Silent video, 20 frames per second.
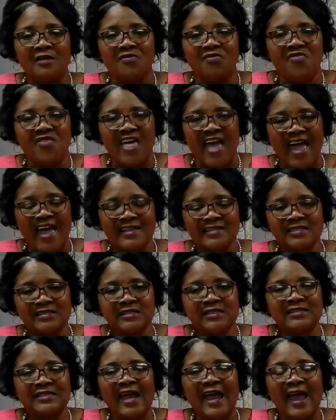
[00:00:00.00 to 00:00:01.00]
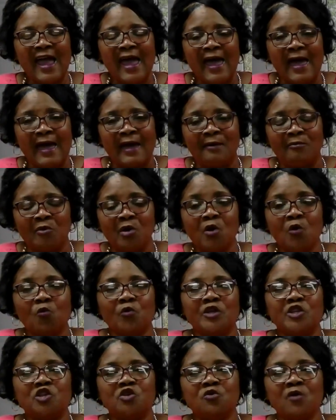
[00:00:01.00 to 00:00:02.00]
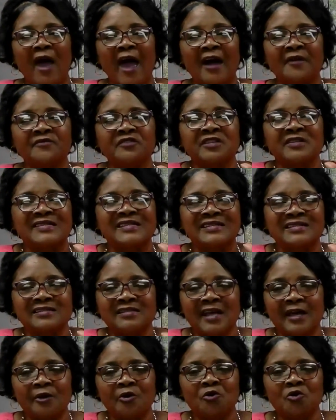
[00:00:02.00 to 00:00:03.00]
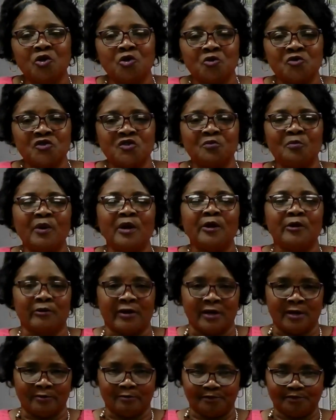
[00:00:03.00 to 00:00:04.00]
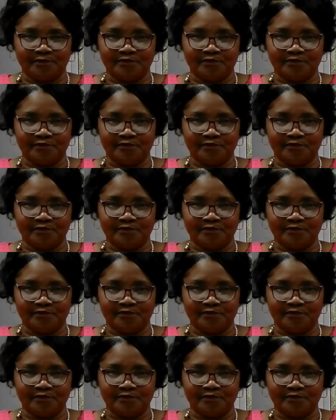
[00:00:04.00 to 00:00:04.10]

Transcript: That's the time when you have to settle your spirit